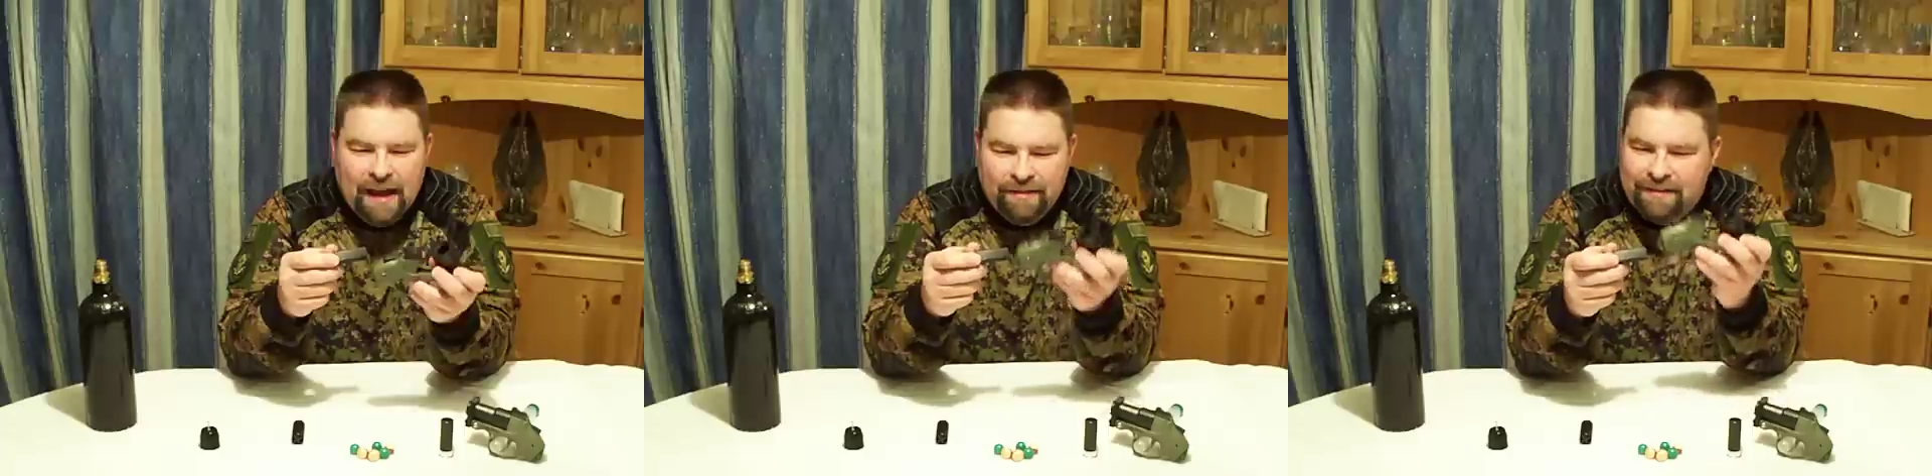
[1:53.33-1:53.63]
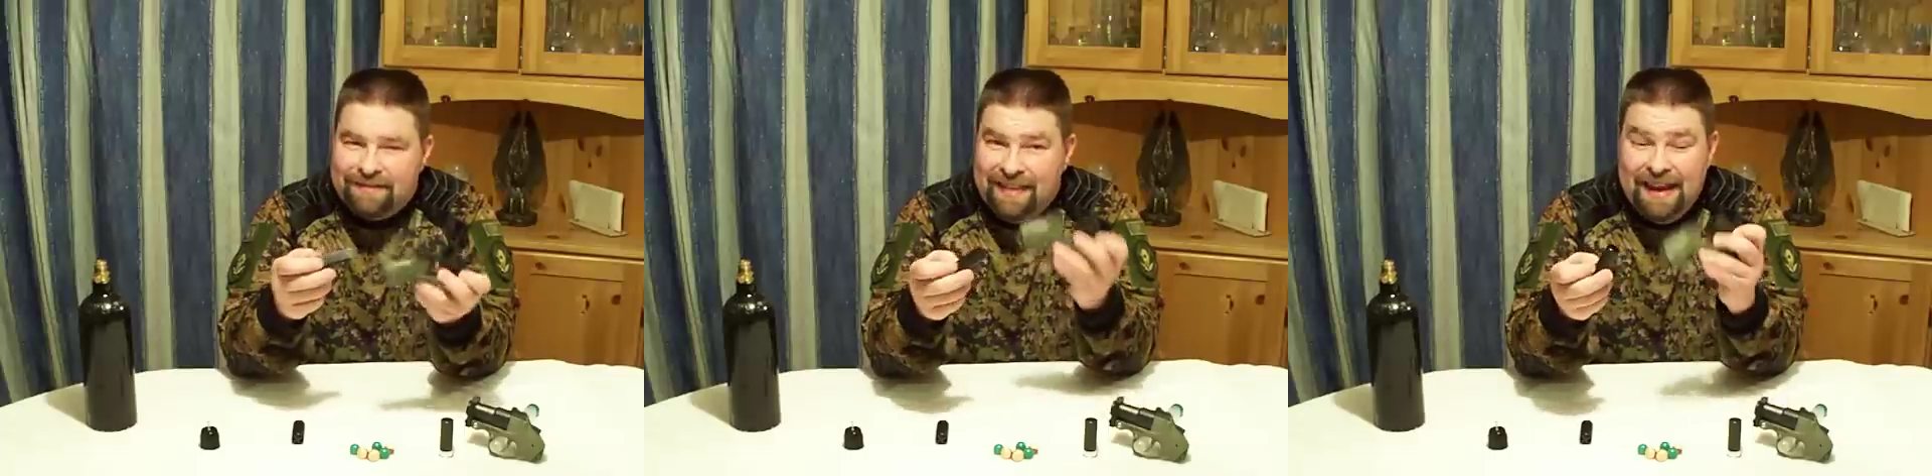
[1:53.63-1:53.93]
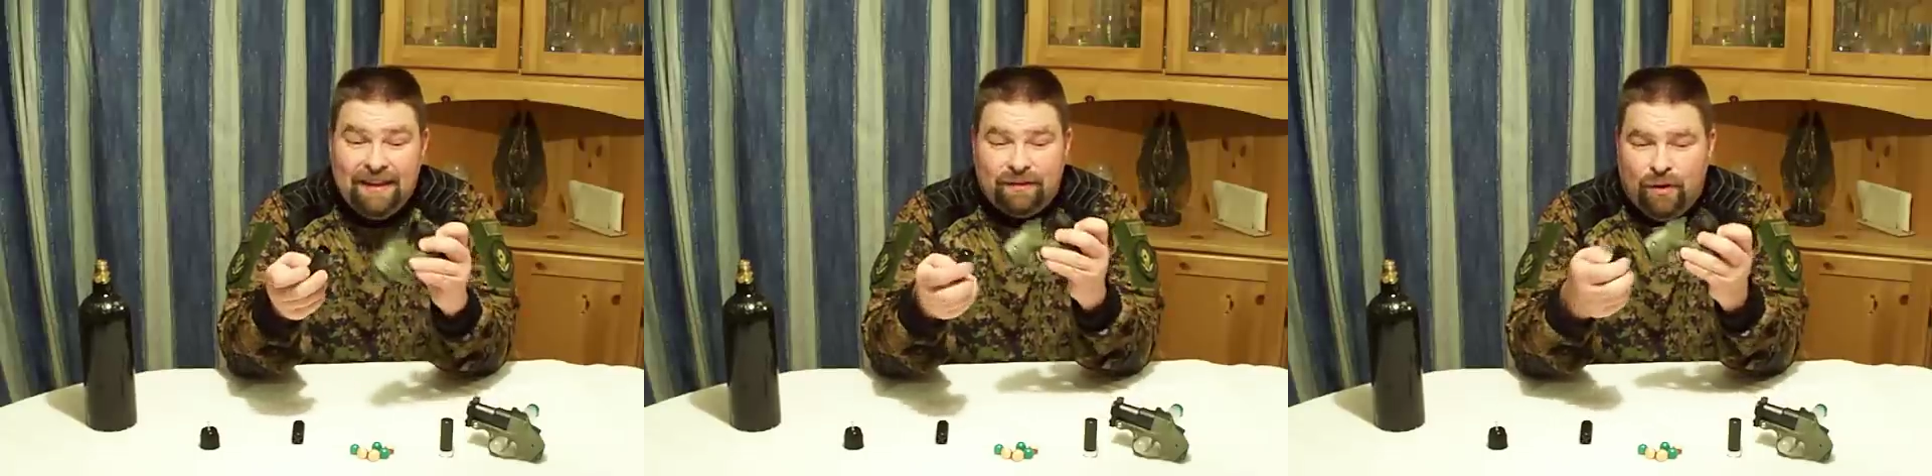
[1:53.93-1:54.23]
This
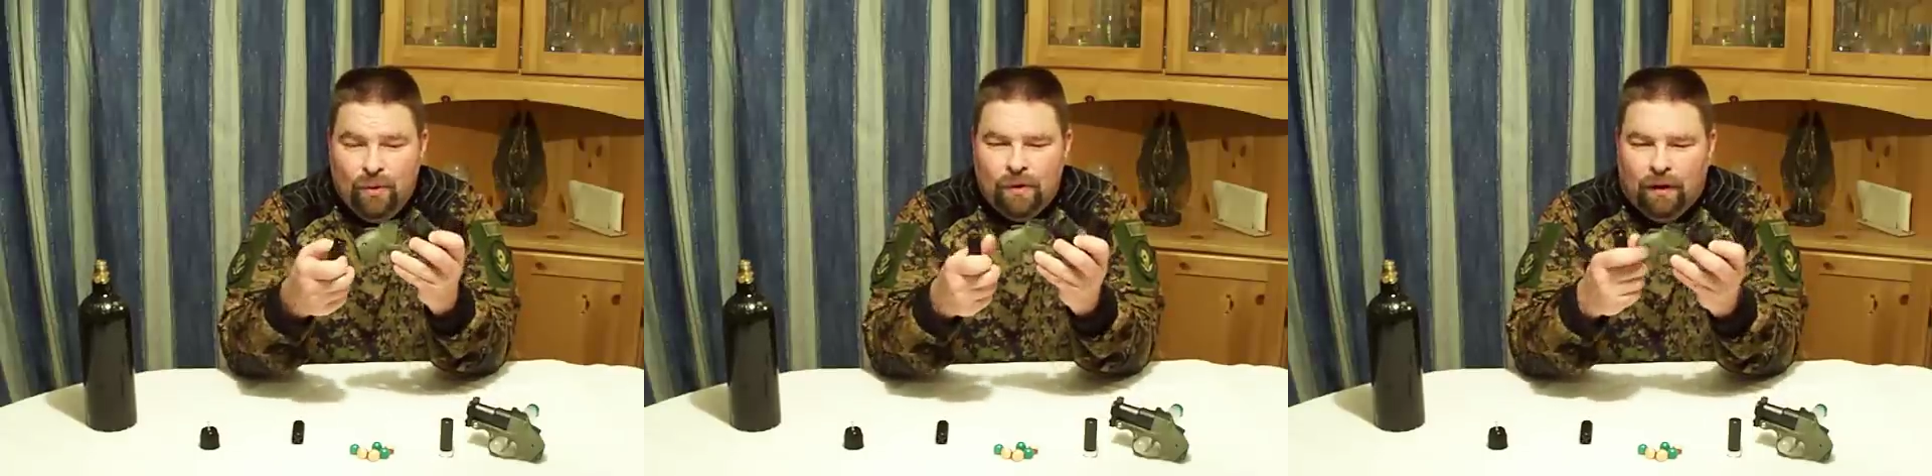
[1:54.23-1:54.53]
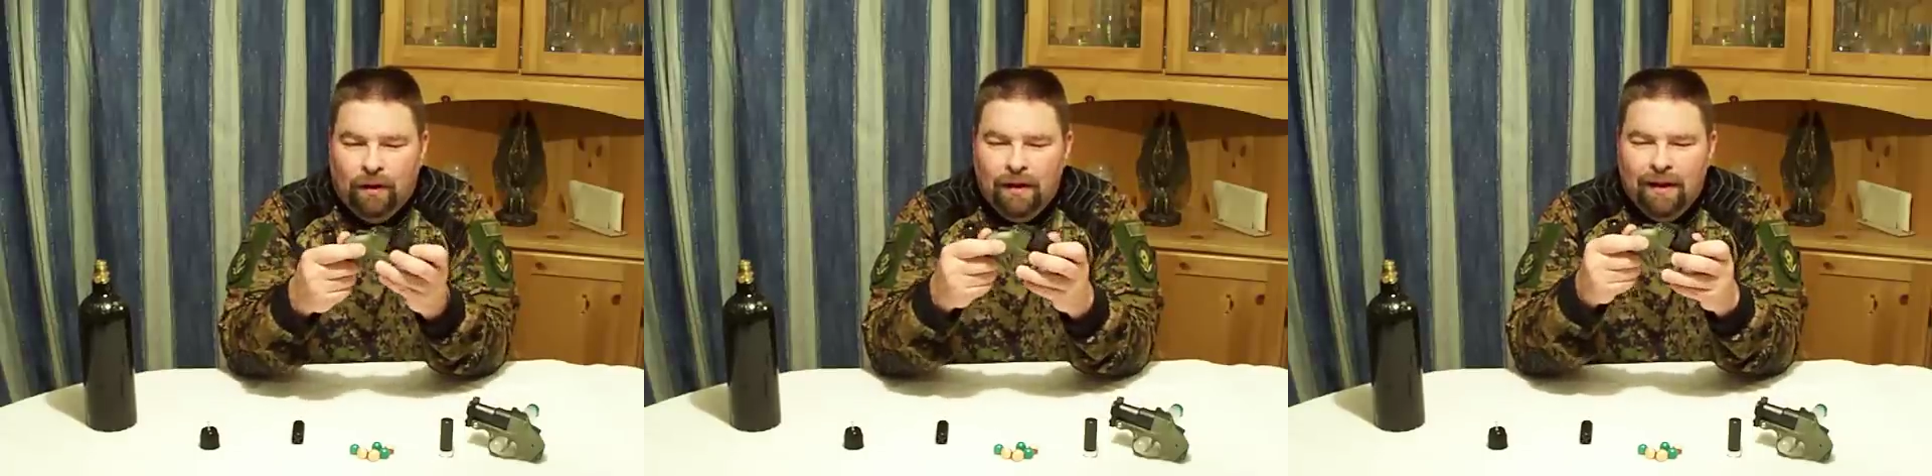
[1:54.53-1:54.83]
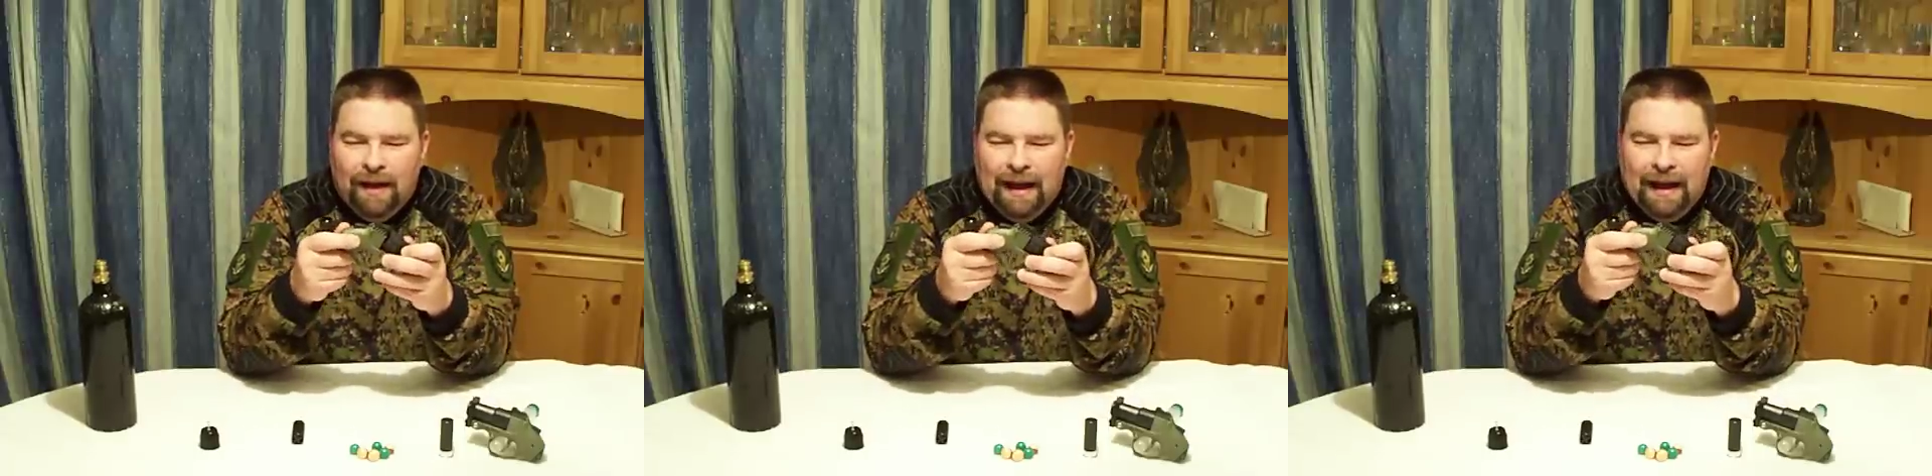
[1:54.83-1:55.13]
thing is cool.
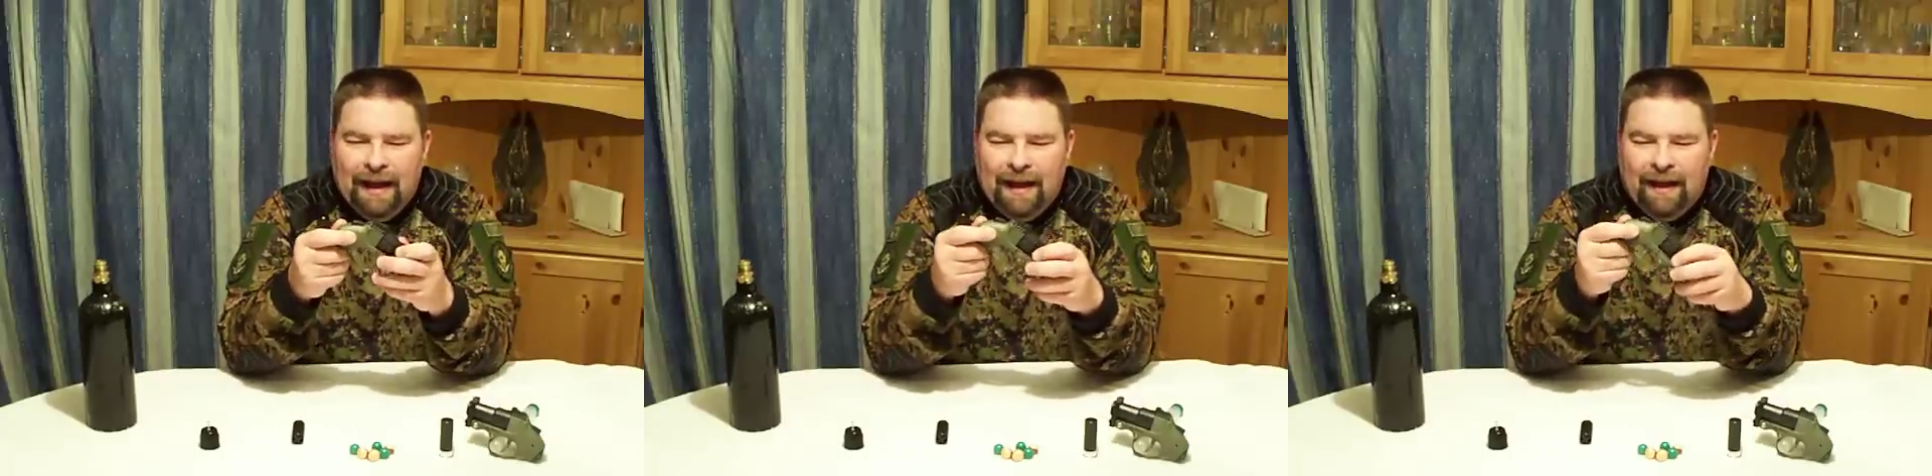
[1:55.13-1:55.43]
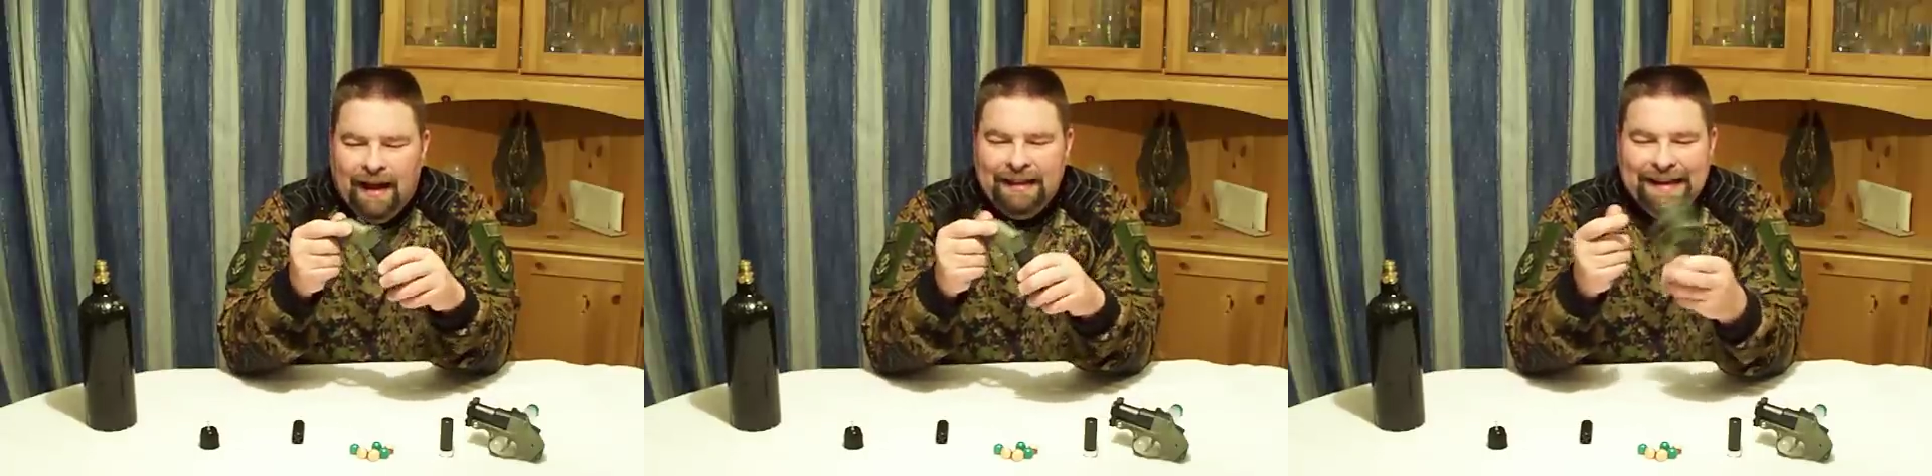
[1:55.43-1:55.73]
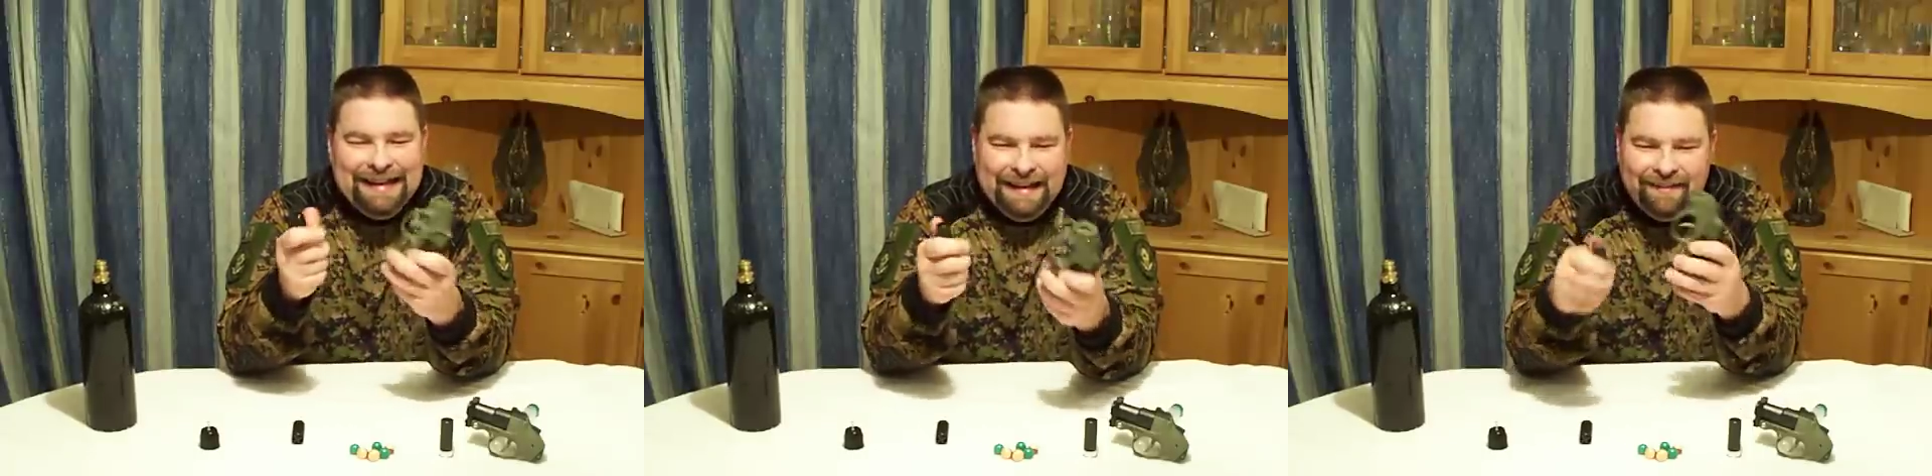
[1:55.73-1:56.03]
I
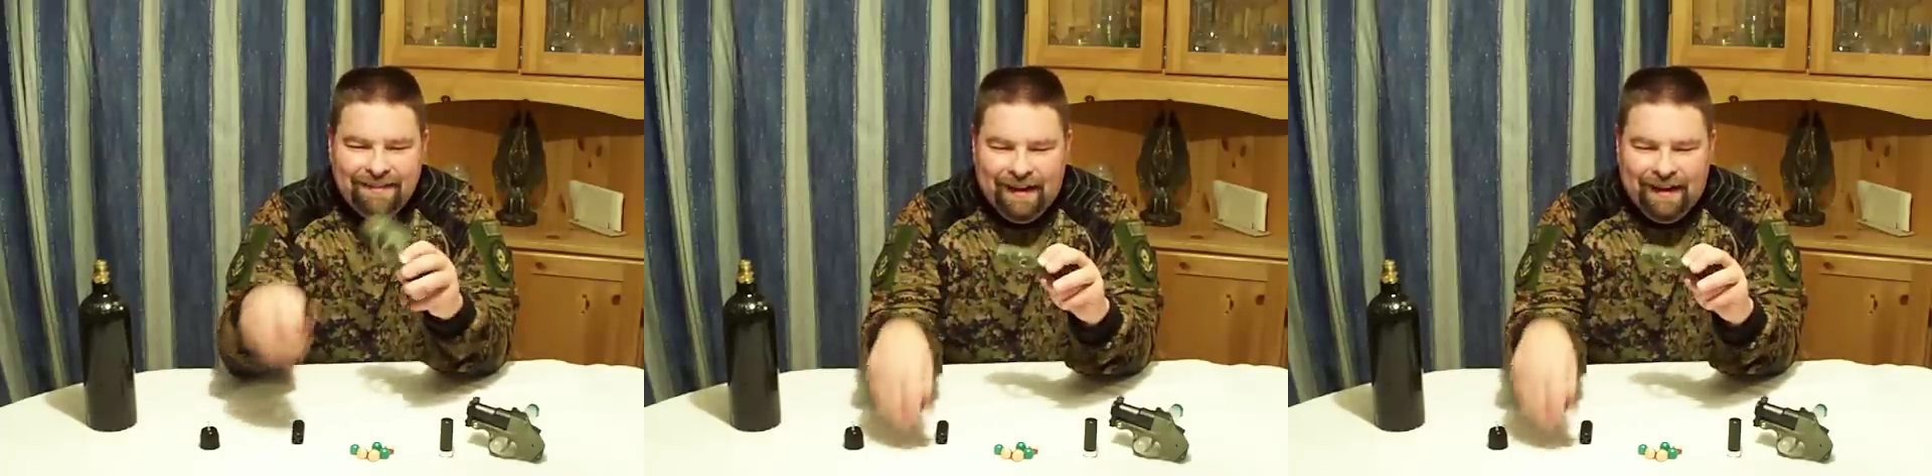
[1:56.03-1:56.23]
like it.